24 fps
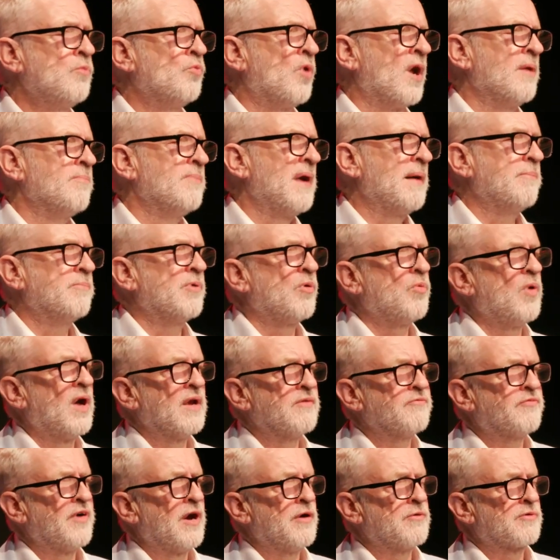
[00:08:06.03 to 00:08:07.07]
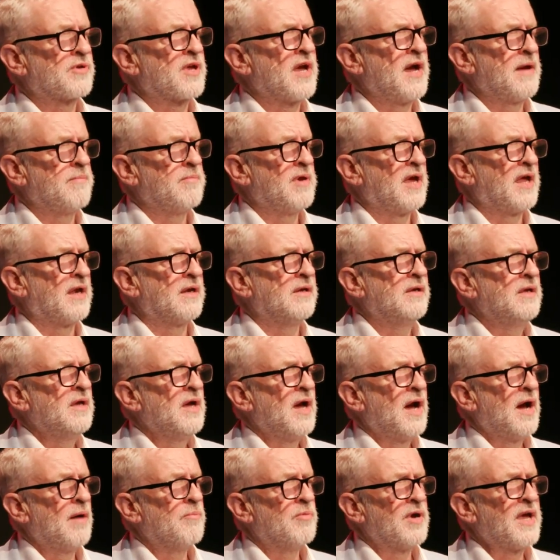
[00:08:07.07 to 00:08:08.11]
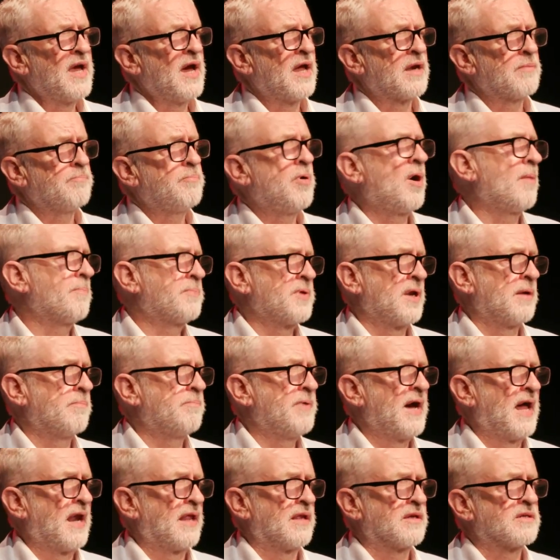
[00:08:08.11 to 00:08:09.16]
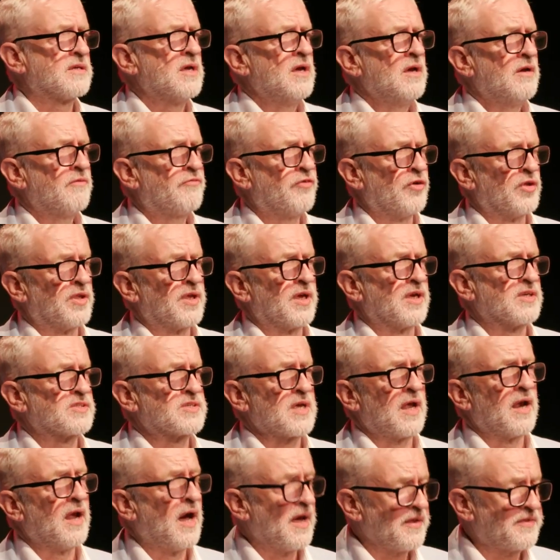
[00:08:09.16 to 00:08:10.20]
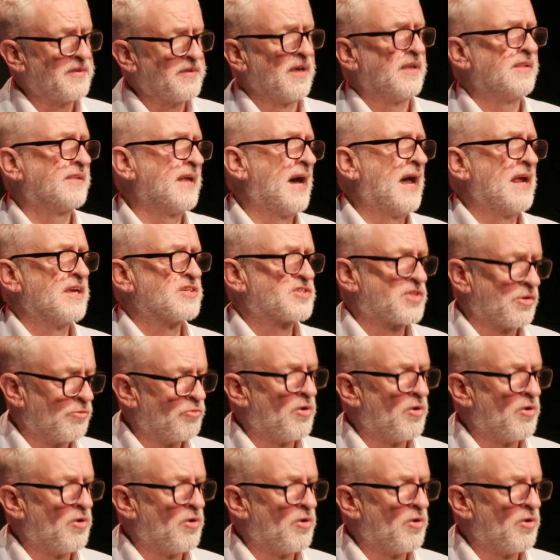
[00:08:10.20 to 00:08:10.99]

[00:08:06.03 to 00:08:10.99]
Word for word: one member, one vote came in, and we had a popular ballot for things. And I think that is